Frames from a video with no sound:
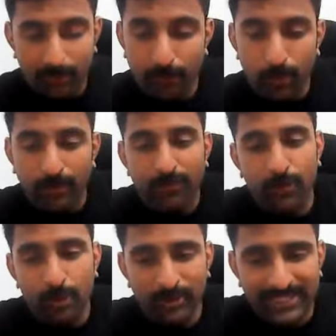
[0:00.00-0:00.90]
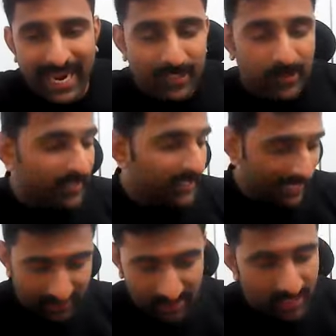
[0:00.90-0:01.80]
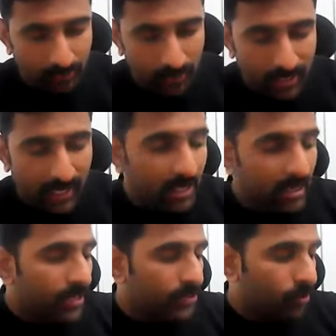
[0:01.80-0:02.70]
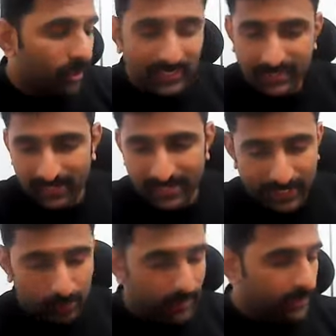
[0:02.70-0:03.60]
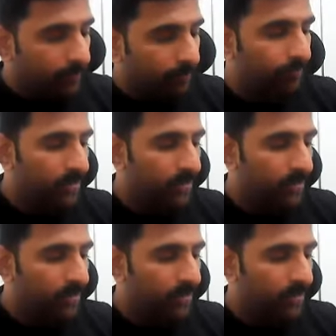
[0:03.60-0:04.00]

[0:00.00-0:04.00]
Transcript: If you if you do this activity nicely, okay. So what is this activity?